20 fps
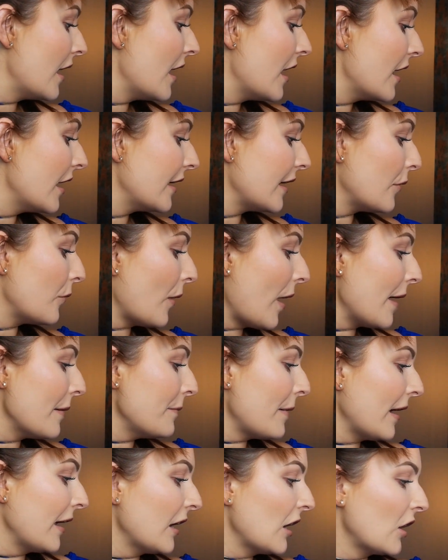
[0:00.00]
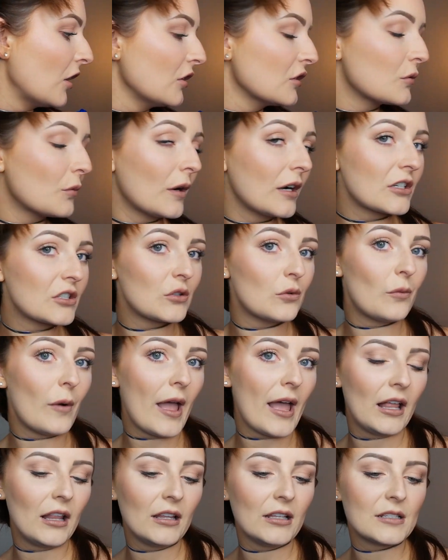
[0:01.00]
Now why pin curls work so
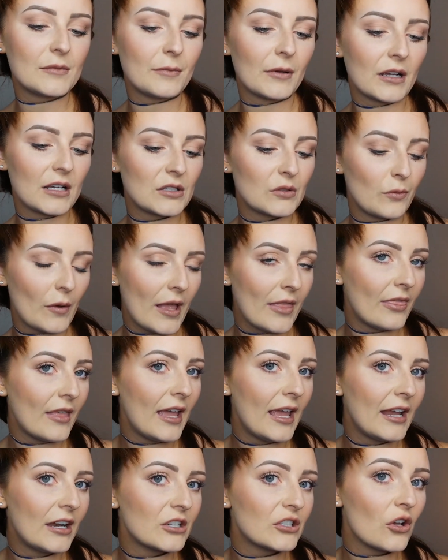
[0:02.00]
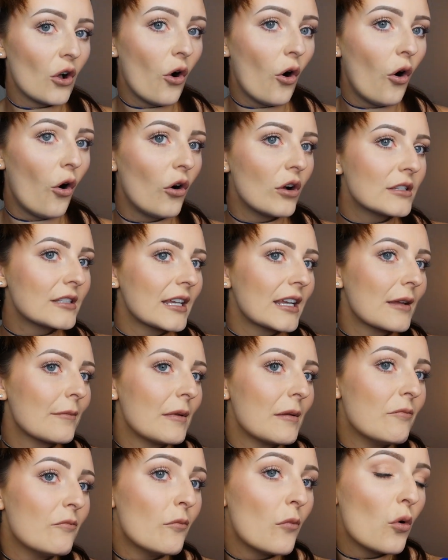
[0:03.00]
well is because when the hair's hot, it can be
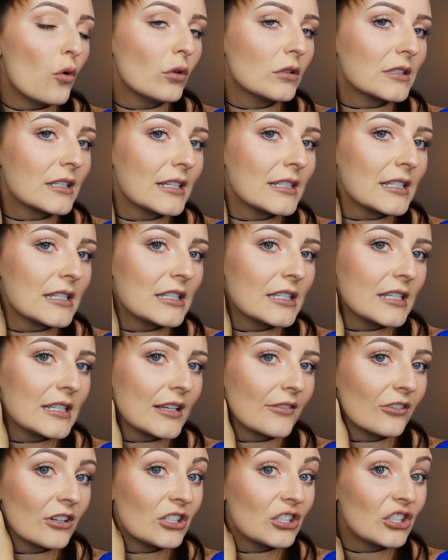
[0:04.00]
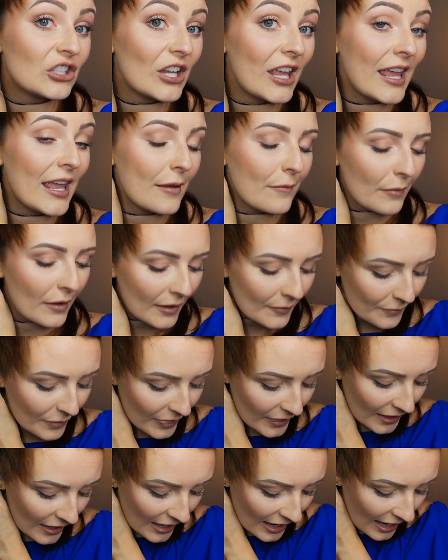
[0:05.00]
moulded into a different shape.
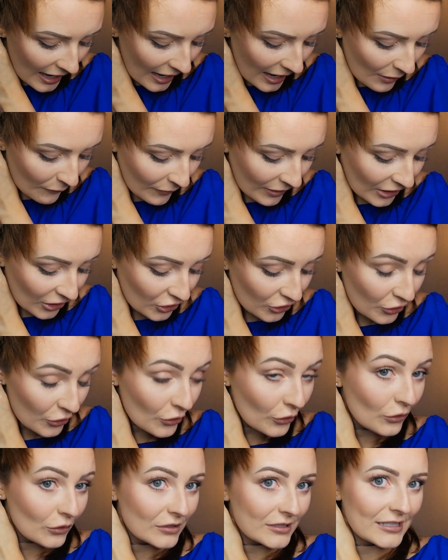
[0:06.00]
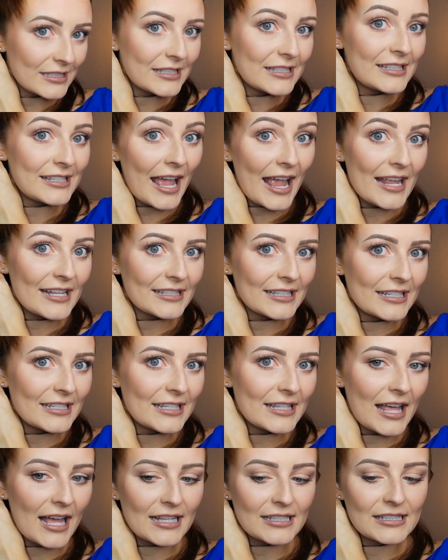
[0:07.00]
And when it cools, it sets into
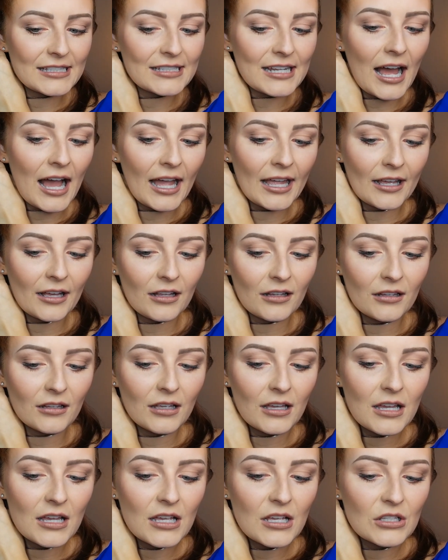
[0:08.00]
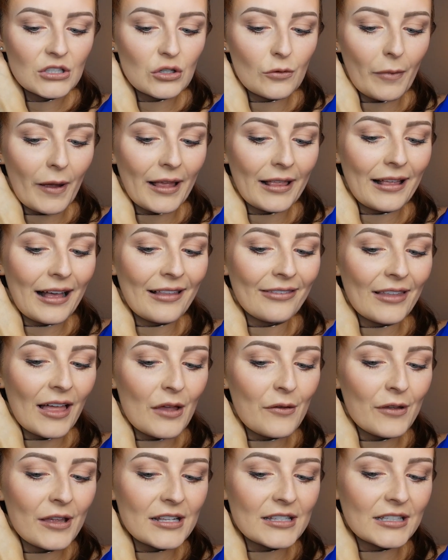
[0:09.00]
that style. So by allowing
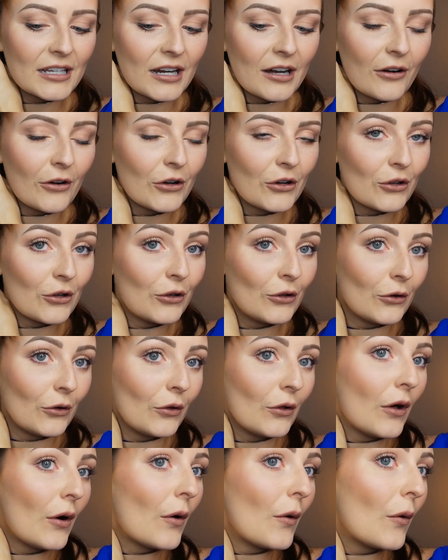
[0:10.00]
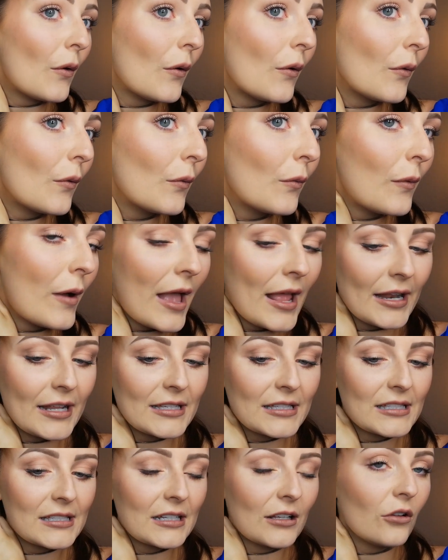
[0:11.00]
it to cool when it's
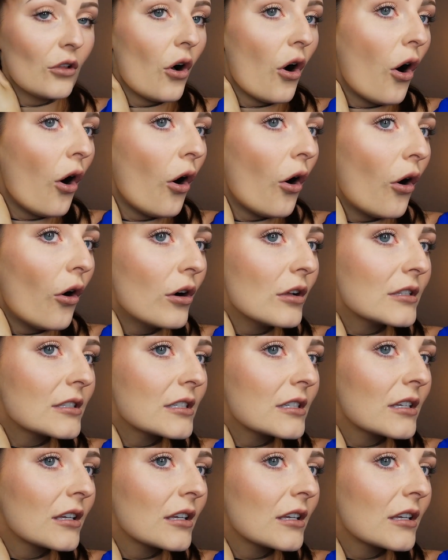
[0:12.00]
still hot,